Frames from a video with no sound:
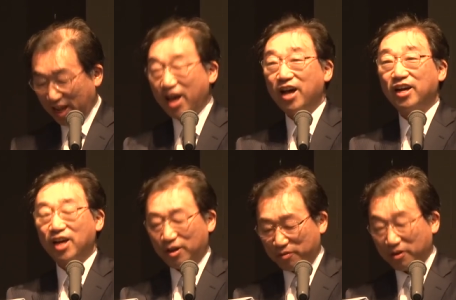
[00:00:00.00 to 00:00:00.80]

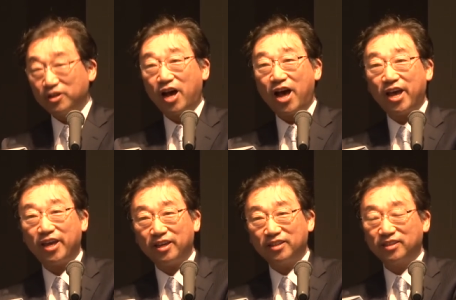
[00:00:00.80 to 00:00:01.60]
Uh,
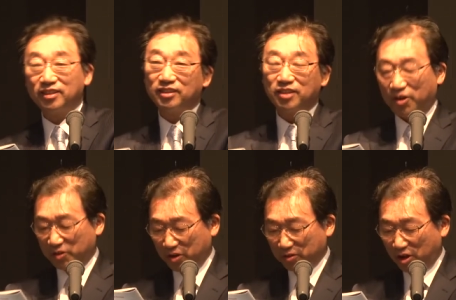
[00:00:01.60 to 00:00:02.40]
I, oh
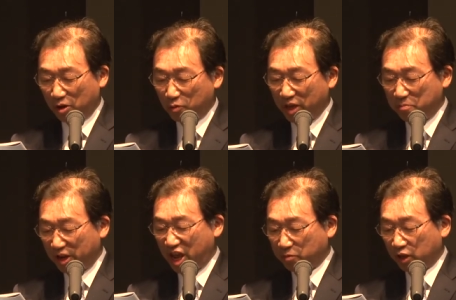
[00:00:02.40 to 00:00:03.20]
no, uh, we
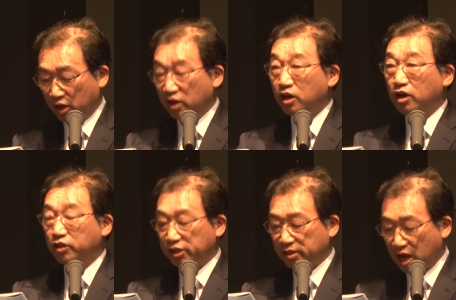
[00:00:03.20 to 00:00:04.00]
believe uh,
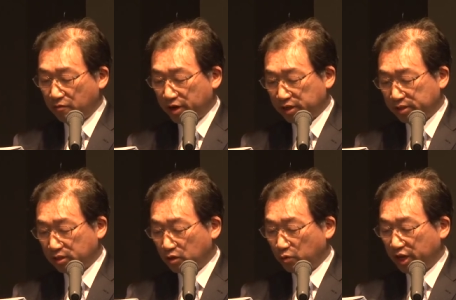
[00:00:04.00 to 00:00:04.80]
this
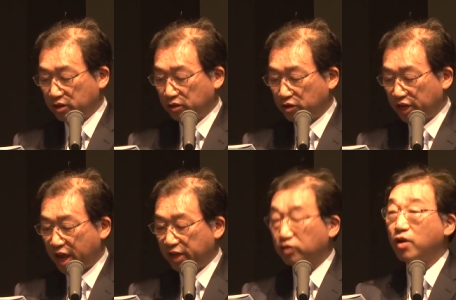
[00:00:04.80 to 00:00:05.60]
conference will
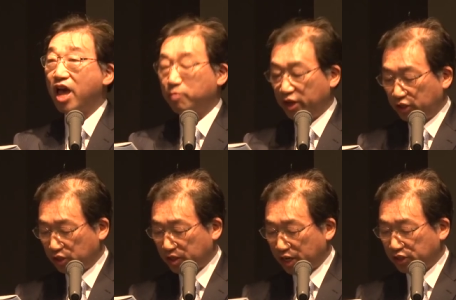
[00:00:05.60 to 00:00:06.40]
create lively
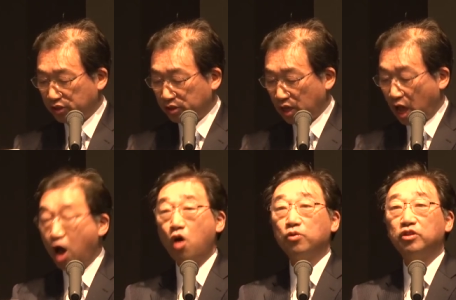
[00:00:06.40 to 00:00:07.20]
discussions
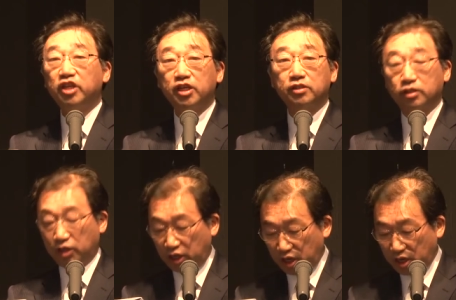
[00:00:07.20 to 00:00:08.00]
on these
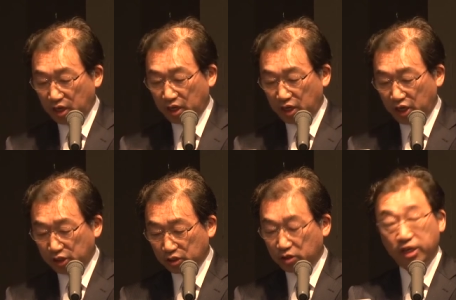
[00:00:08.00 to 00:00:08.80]
key,
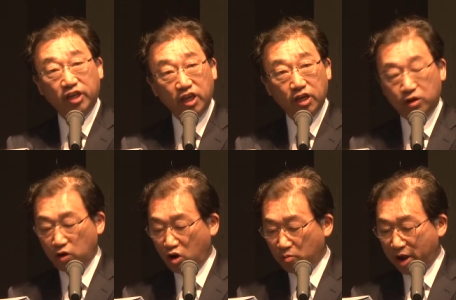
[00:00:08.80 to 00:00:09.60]
key
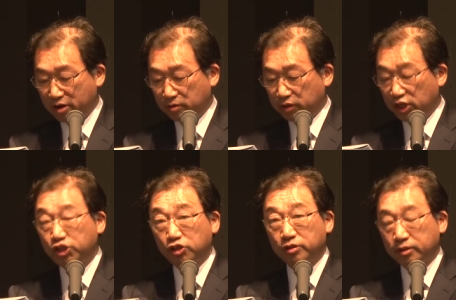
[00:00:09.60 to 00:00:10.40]
global
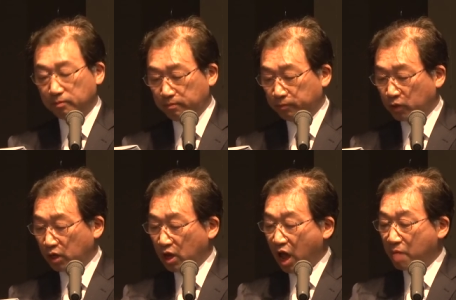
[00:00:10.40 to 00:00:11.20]
issues
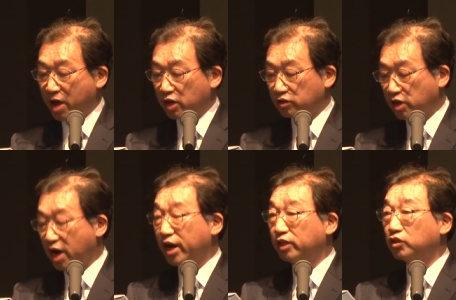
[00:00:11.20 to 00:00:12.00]
among
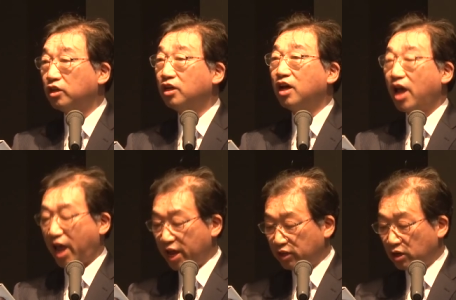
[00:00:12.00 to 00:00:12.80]
current
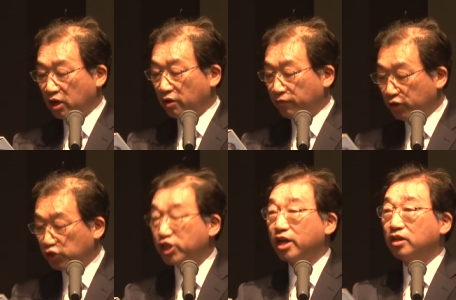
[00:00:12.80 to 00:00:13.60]
and
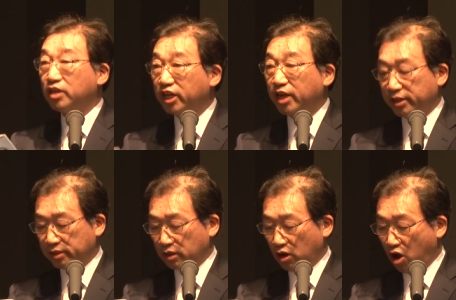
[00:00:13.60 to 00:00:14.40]
future
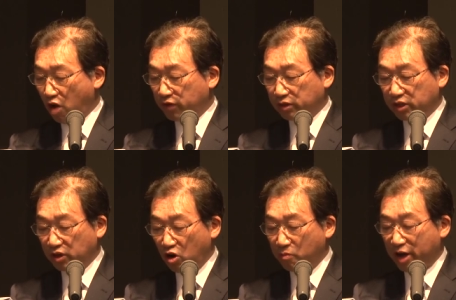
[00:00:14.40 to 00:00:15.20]
leaders of
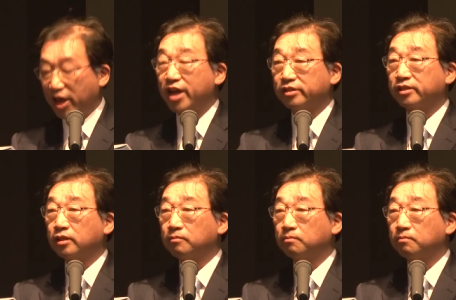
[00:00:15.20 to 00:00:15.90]
global health,